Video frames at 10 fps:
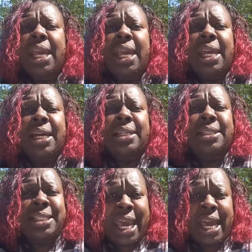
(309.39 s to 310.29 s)

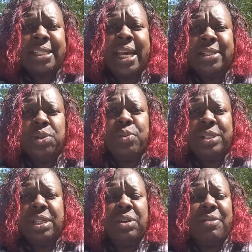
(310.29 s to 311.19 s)
in debt as a
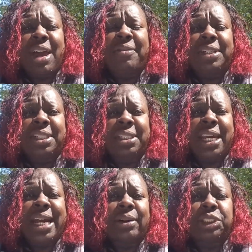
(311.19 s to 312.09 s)
result of having to
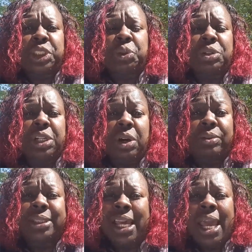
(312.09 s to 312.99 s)
take out student
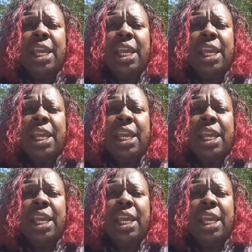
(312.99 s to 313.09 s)
loans.